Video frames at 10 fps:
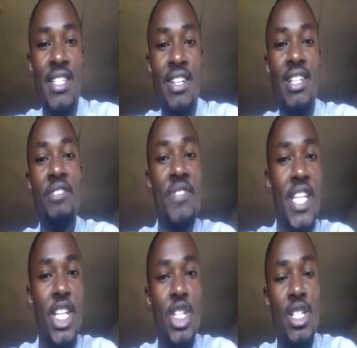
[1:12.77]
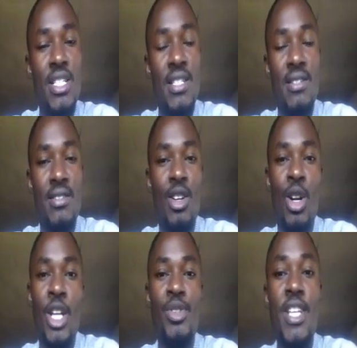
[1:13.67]
a relief section or
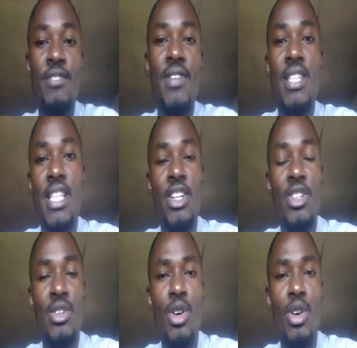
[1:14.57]
a transverse section.